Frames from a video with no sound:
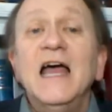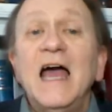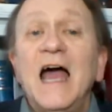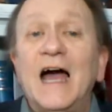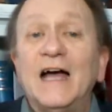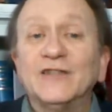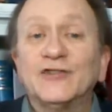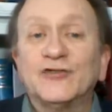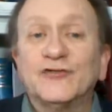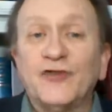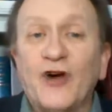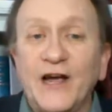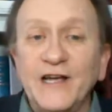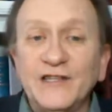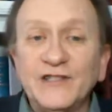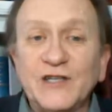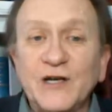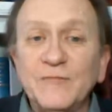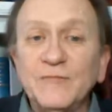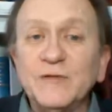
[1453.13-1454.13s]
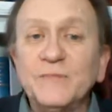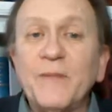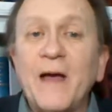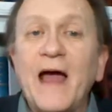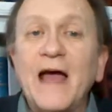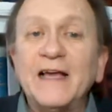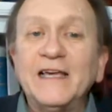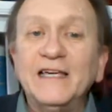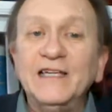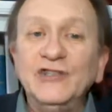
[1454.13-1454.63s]
as Christ comes
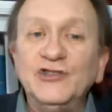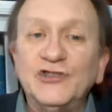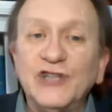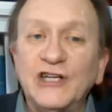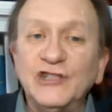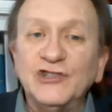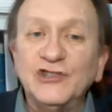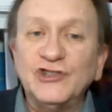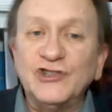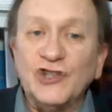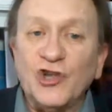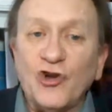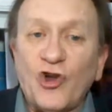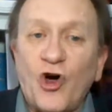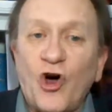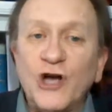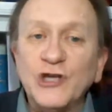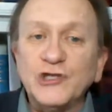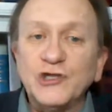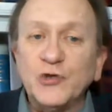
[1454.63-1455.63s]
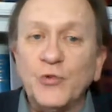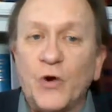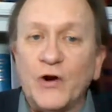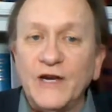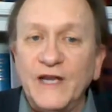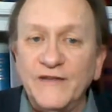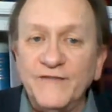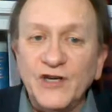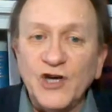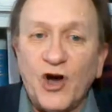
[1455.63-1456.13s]
back, he judges the lost who are
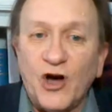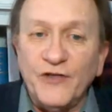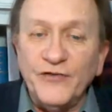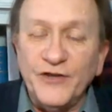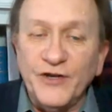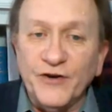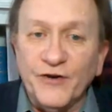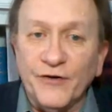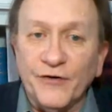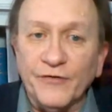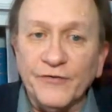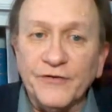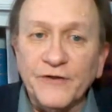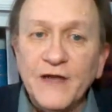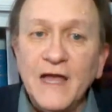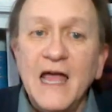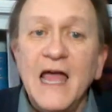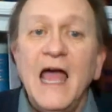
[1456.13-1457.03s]
living on the earth.